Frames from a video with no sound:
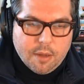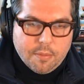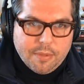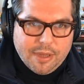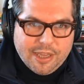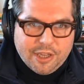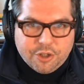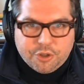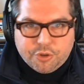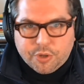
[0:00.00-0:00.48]

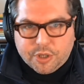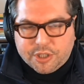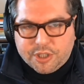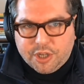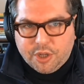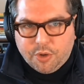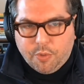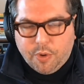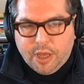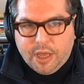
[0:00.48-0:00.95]

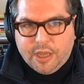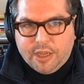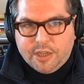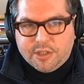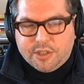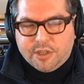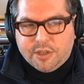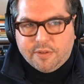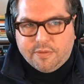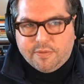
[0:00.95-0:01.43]
interesting
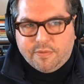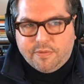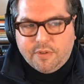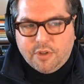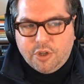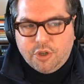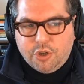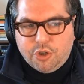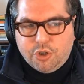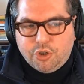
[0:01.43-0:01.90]
ways of
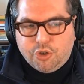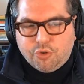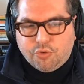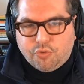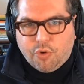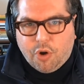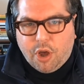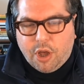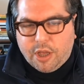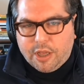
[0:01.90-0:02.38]

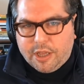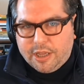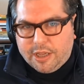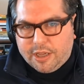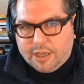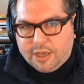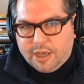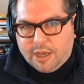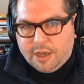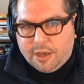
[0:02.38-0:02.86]

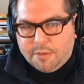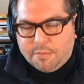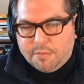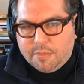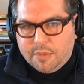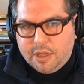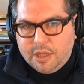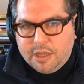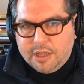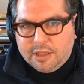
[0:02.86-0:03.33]
drawing
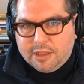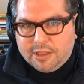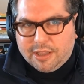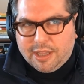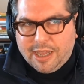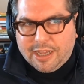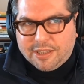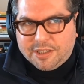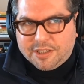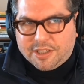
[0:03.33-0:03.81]

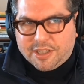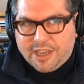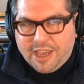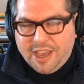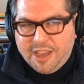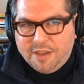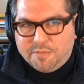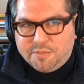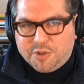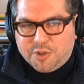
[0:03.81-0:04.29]

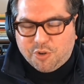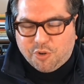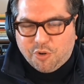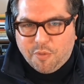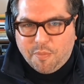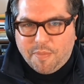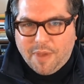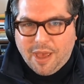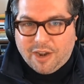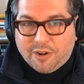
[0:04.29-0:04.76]
landscapes
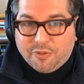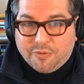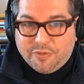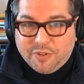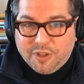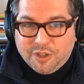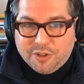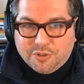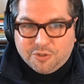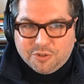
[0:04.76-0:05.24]
or
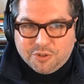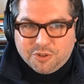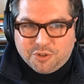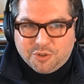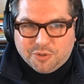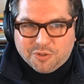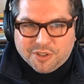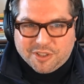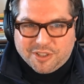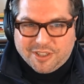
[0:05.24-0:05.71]

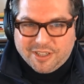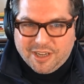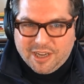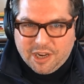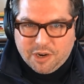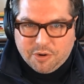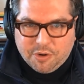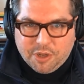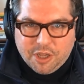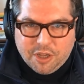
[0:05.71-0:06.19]
battlefields or
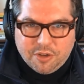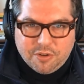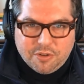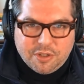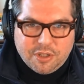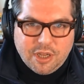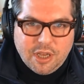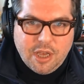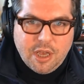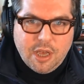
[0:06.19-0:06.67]

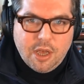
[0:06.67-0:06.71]
scenarios